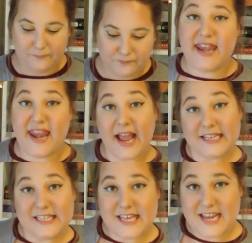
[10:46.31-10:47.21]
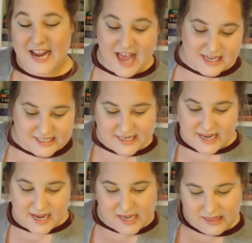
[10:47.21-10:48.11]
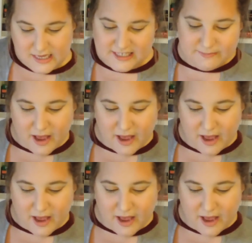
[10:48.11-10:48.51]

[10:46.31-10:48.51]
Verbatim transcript: The next thing I see in this